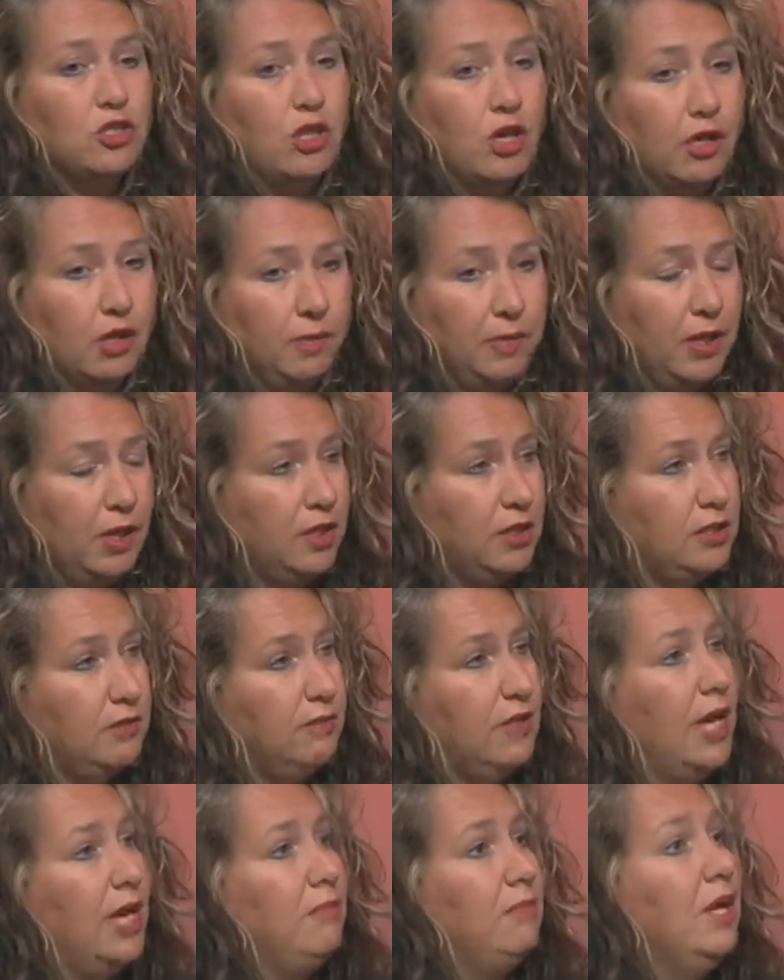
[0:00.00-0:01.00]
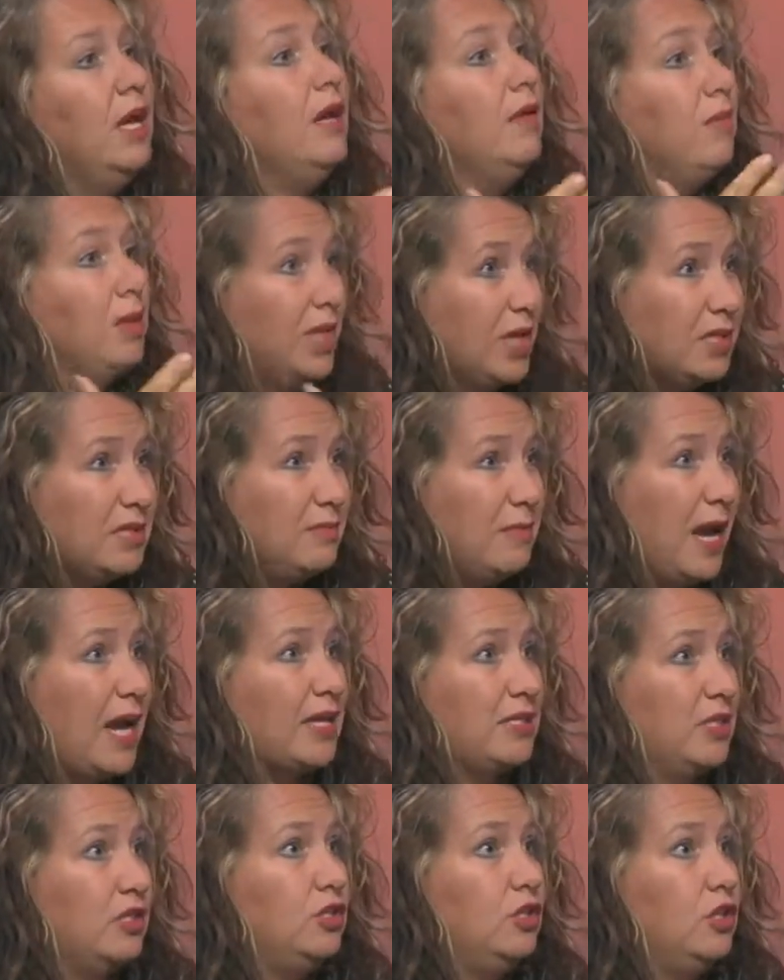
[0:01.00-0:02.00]
longer periods of time because
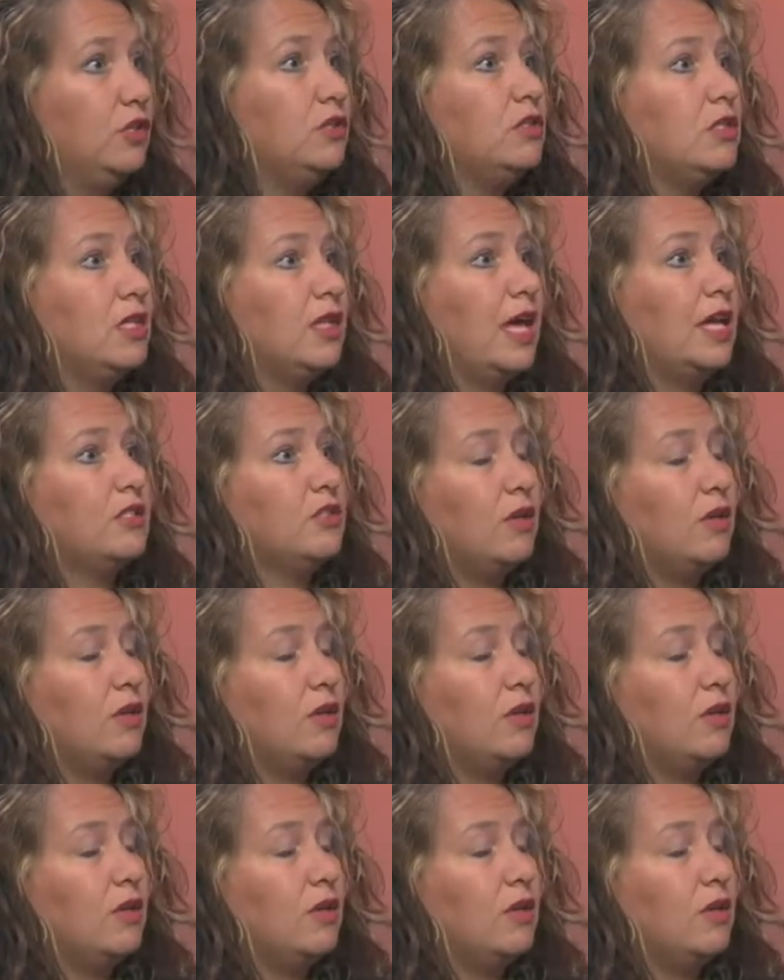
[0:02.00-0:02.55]
Max is used to that.